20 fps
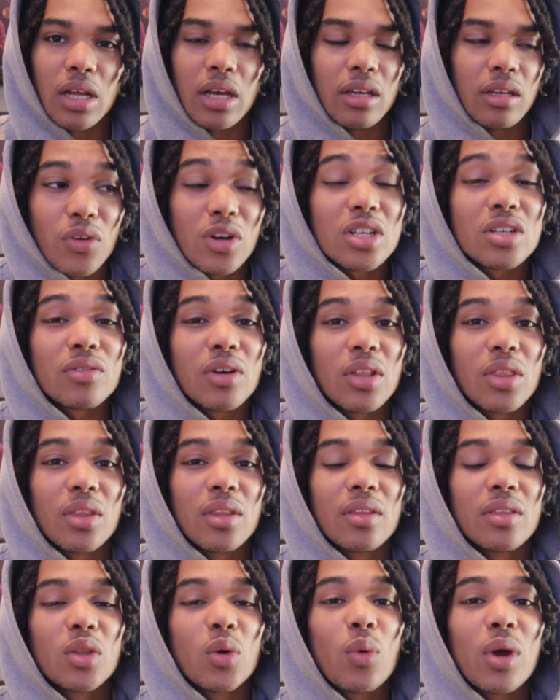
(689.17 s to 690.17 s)
Like, first of
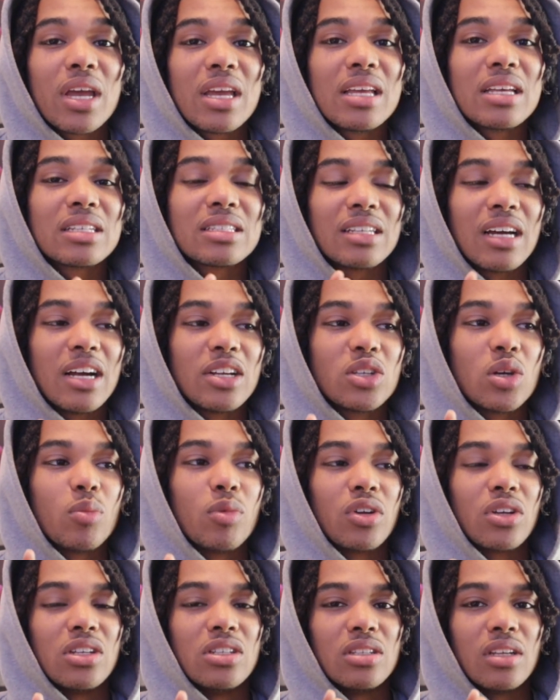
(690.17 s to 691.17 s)
all, the way he assigns
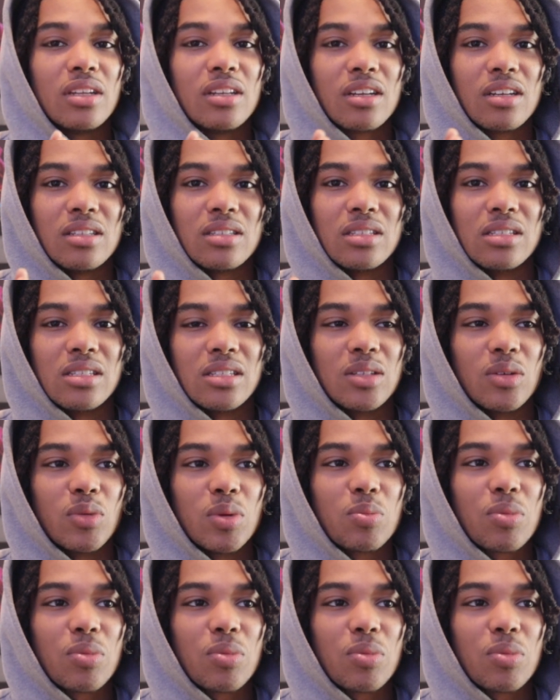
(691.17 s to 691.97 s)
homework is inconsistent.